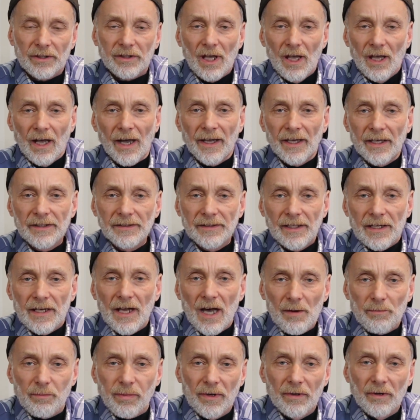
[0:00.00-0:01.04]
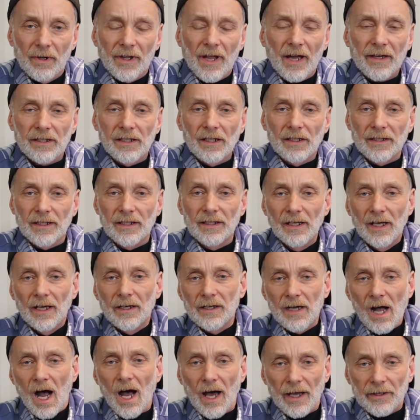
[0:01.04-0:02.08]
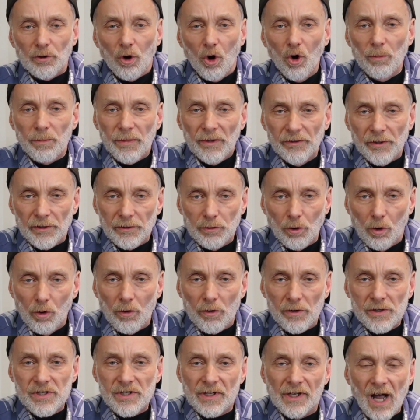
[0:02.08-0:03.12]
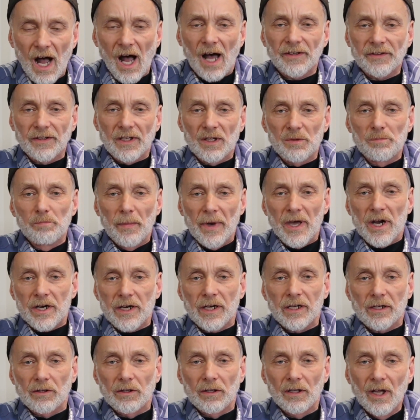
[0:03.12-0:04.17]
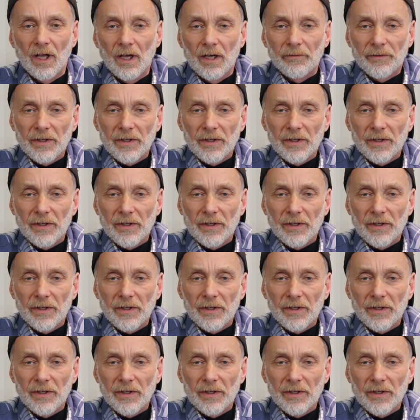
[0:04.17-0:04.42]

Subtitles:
But I ended up, luckily, God opened the doors. God did miracle.